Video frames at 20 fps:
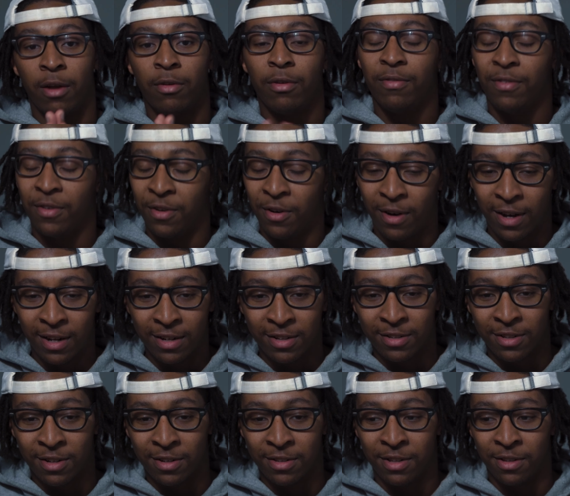I don't even know how to
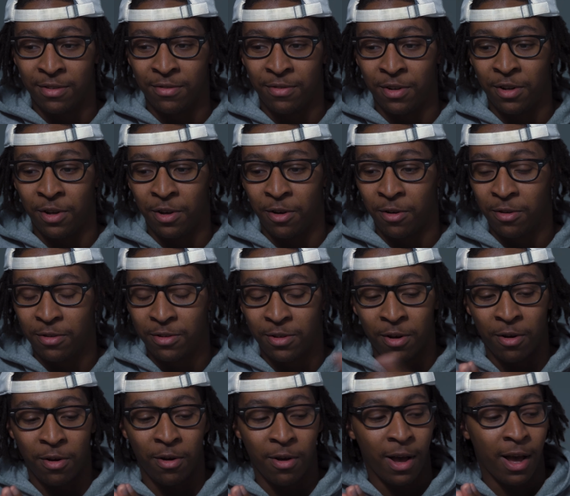start this video,
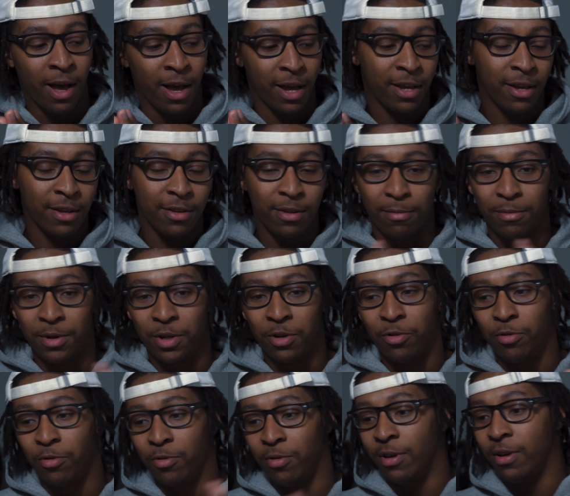so I guess I'm gonna
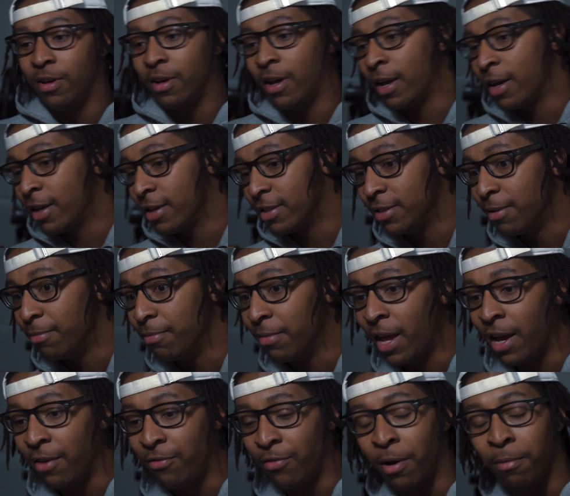do some
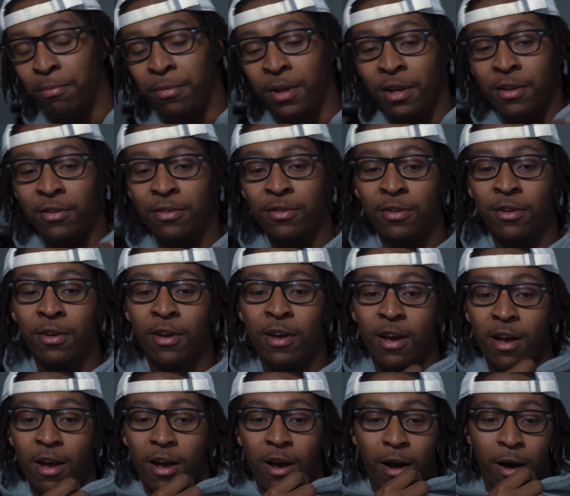life updates.
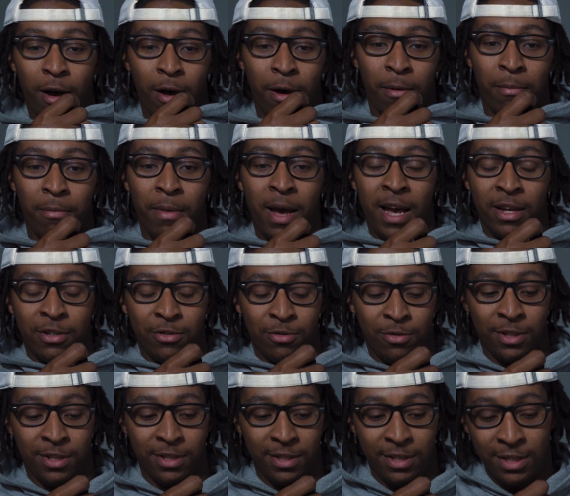As
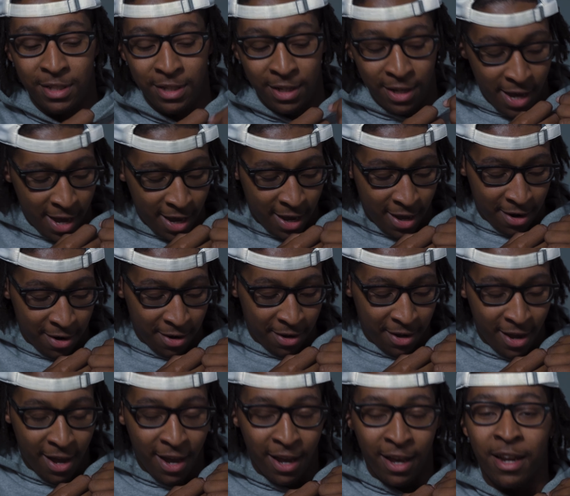you can see, I got
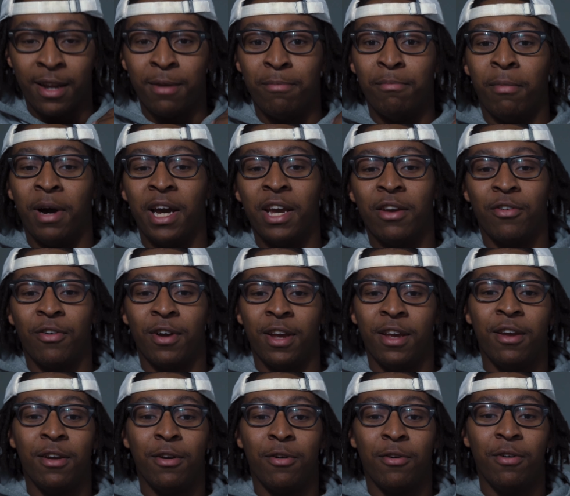a mic right
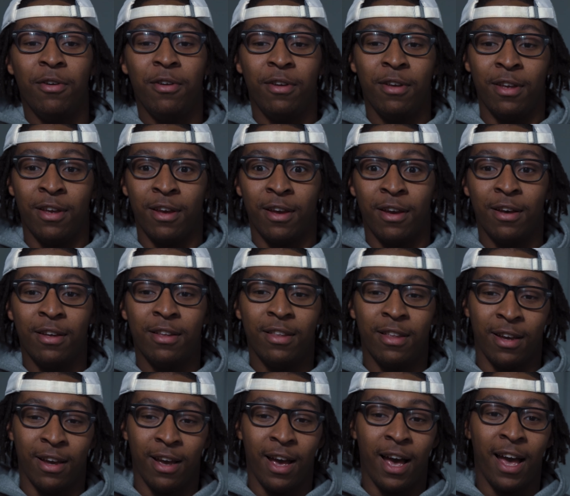here. Yeah,
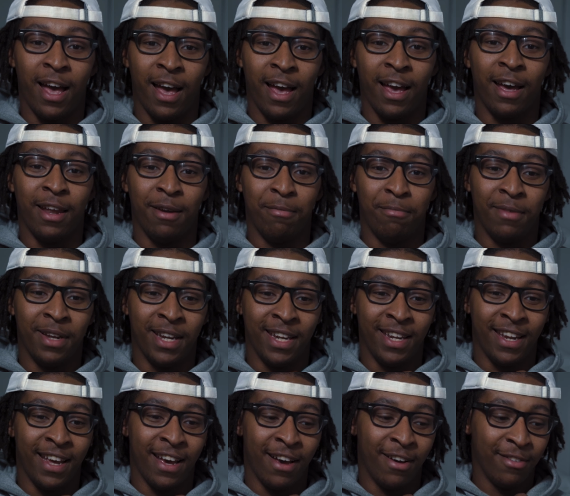I got
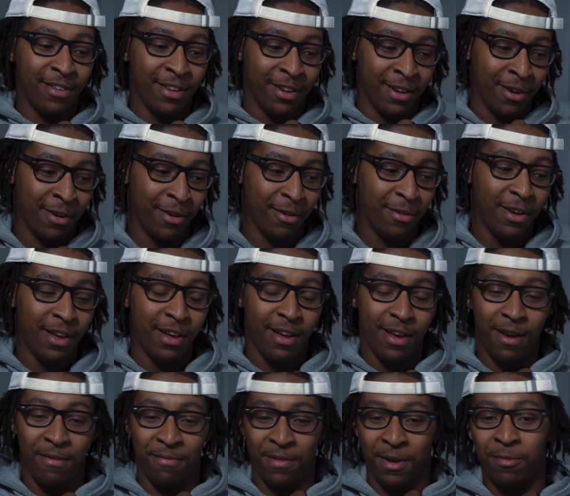money now. You know,
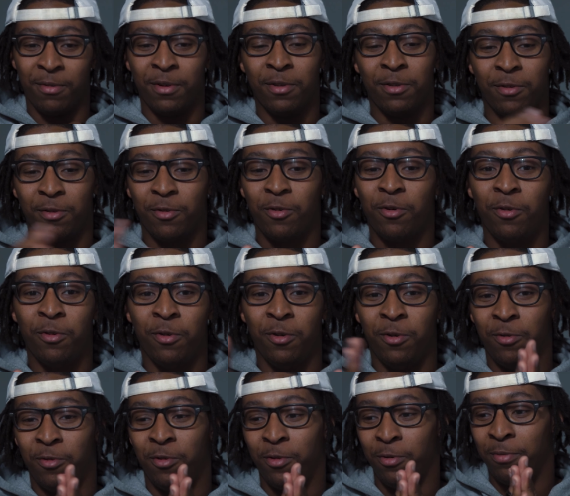I'm like one of those cool
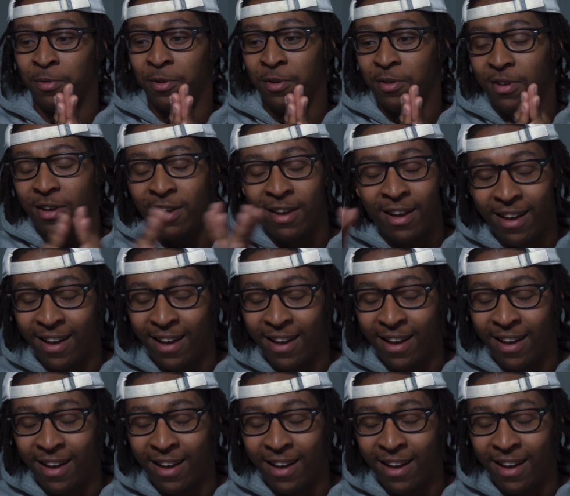YouTubers.